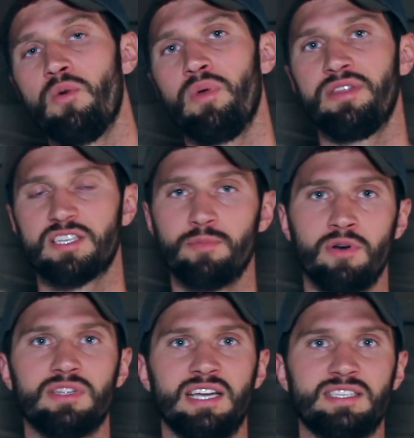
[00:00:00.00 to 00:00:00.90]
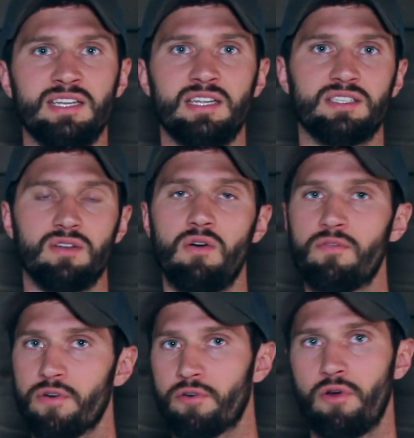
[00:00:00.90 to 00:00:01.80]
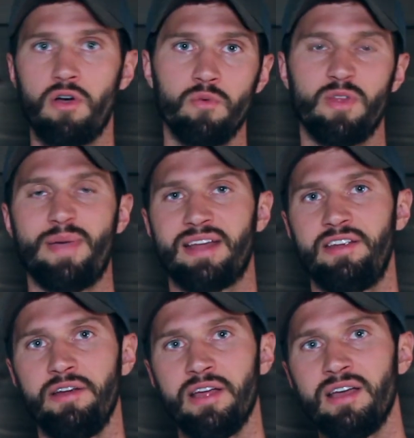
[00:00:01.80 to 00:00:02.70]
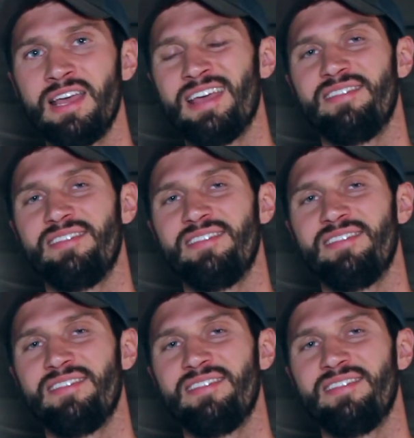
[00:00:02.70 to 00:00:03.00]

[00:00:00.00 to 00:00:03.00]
When the small intestine is overgrown with bacteria,